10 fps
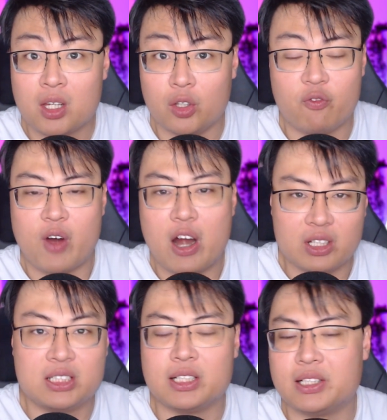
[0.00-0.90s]
you know,
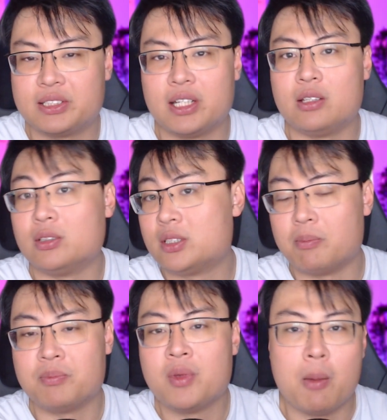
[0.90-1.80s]
viruses, and
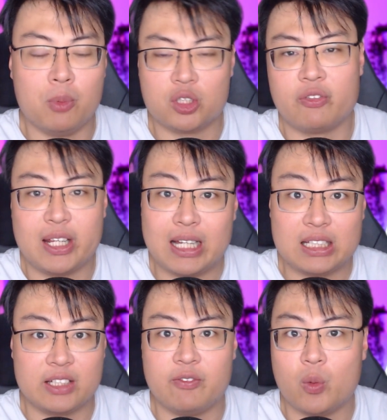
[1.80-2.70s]
some most of them
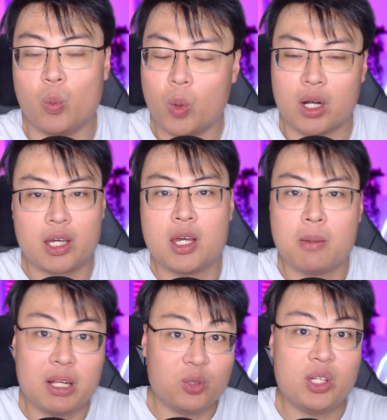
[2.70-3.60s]
doesn't even work.
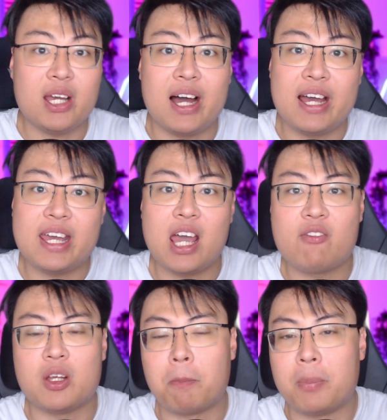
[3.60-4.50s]
But today I have
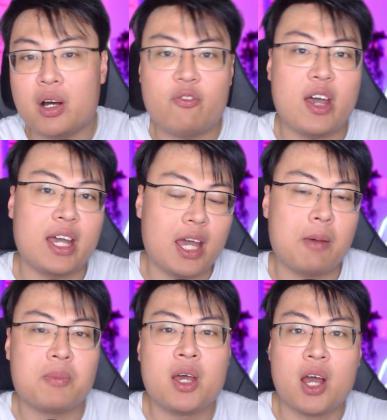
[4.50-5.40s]
the perfect
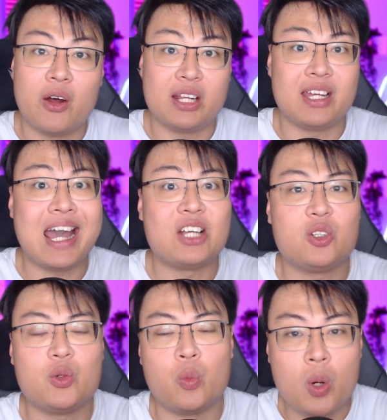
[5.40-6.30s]
app, alright, that
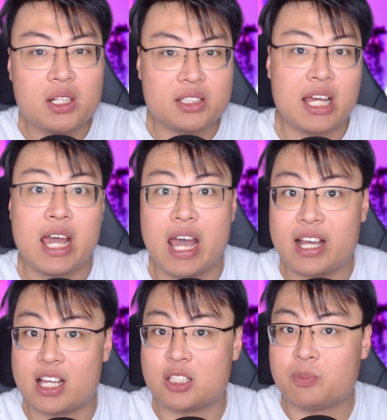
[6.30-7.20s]
actually works and
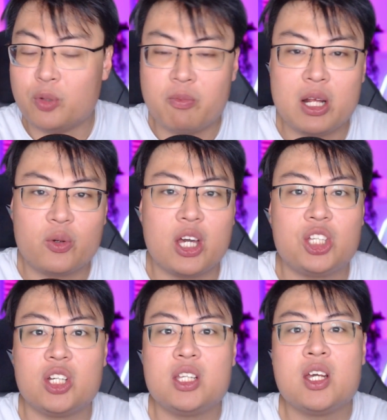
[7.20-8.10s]
can spoof my
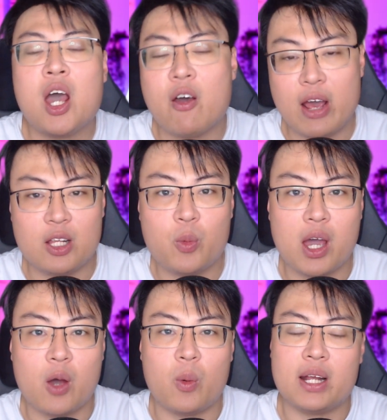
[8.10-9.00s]
location
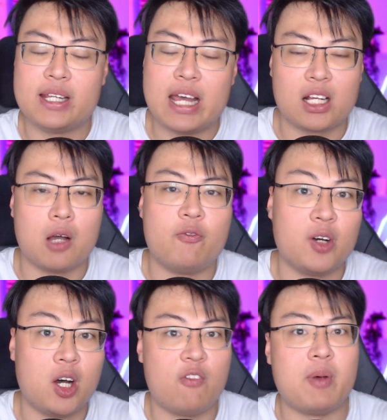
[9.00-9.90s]
anywhere I want at the
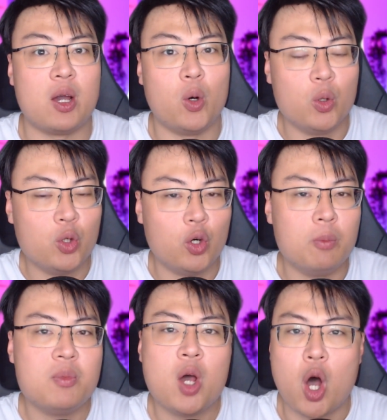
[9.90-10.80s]
comfort of my own
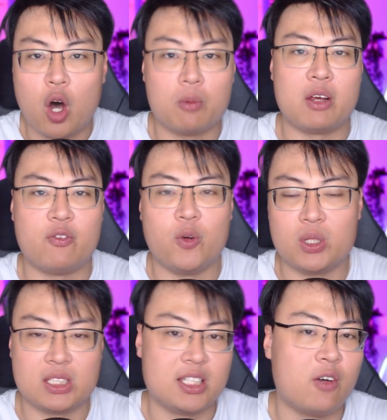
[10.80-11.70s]
home on my phone
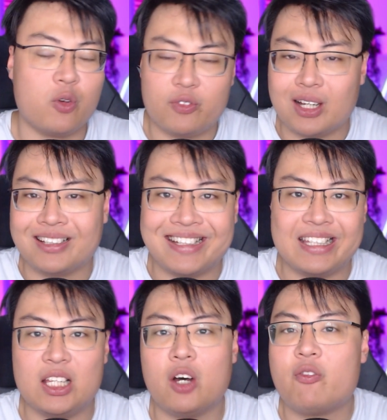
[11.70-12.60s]
itself without the
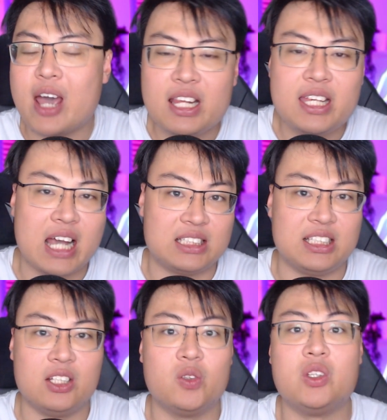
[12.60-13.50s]
need of any
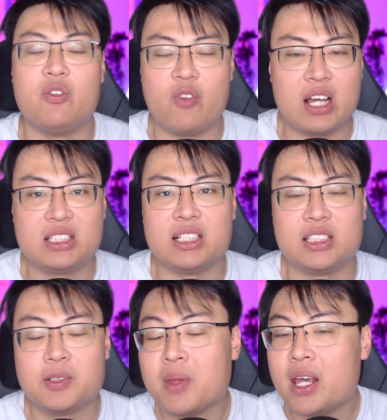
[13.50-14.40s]
external
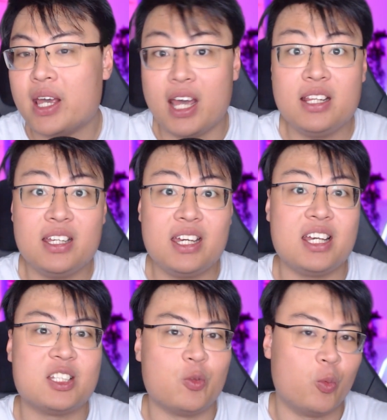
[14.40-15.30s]
devices. And it
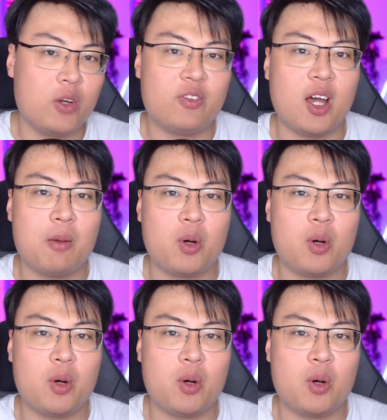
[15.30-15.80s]
is with the help